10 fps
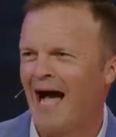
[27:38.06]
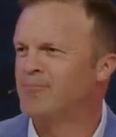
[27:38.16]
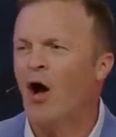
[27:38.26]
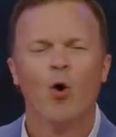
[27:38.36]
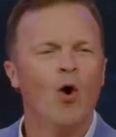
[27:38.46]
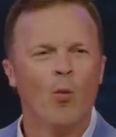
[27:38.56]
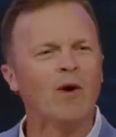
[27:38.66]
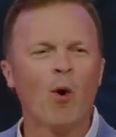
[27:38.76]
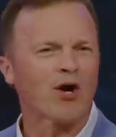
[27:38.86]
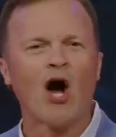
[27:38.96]
I'm do- we
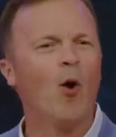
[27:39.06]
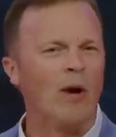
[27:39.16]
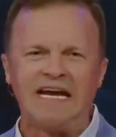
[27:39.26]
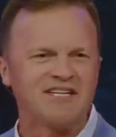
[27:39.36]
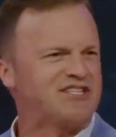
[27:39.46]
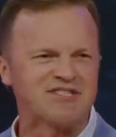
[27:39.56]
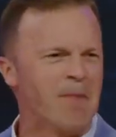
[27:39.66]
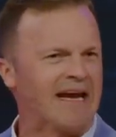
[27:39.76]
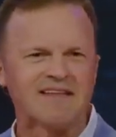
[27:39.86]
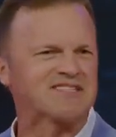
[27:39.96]
work all week to just
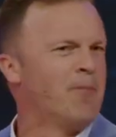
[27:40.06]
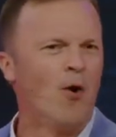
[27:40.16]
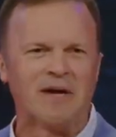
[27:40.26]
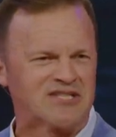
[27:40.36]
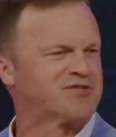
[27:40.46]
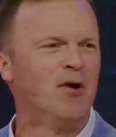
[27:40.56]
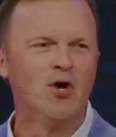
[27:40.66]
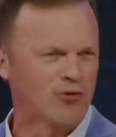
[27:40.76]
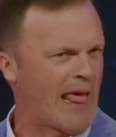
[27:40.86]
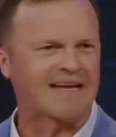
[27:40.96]
make this moment as
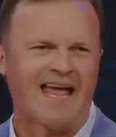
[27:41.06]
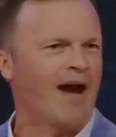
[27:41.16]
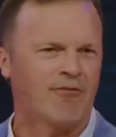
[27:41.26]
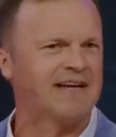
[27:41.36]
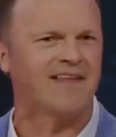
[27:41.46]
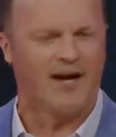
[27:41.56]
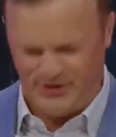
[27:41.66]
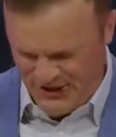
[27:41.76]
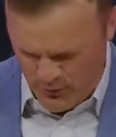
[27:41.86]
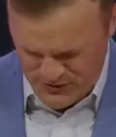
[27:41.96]
smooth like that, right there.
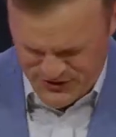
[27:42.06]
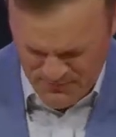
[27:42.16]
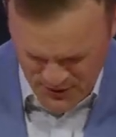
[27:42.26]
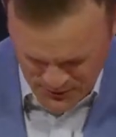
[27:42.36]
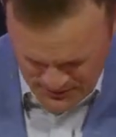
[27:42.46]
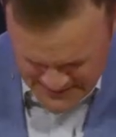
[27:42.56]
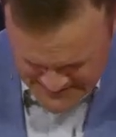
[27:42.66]
You know, we're smooth.